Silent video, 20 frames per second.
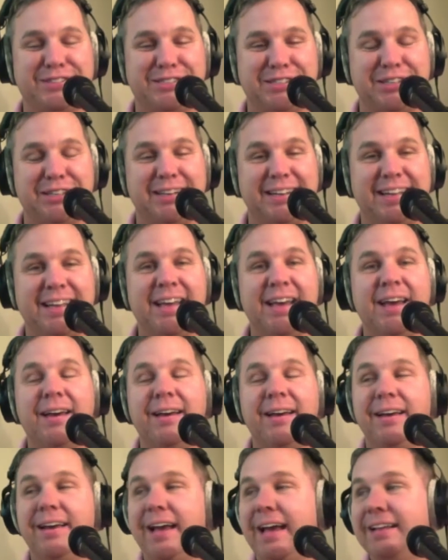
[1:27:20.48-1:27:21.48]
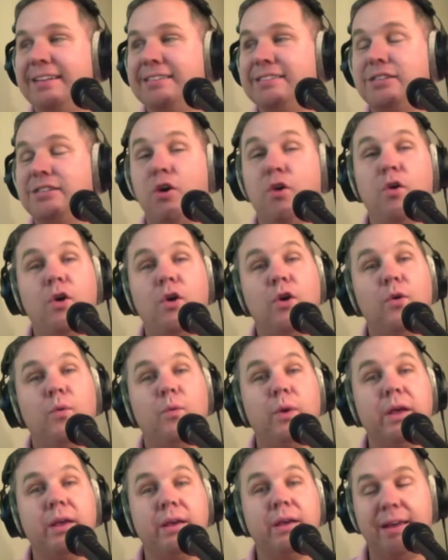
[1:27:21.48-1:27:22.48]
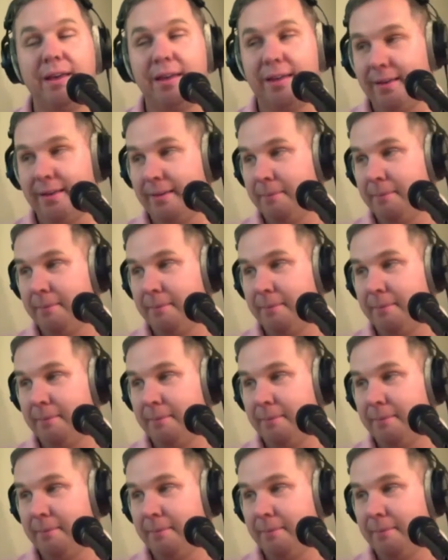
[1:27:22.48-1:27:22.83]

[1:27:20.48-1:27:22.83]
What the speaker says: facility, and so we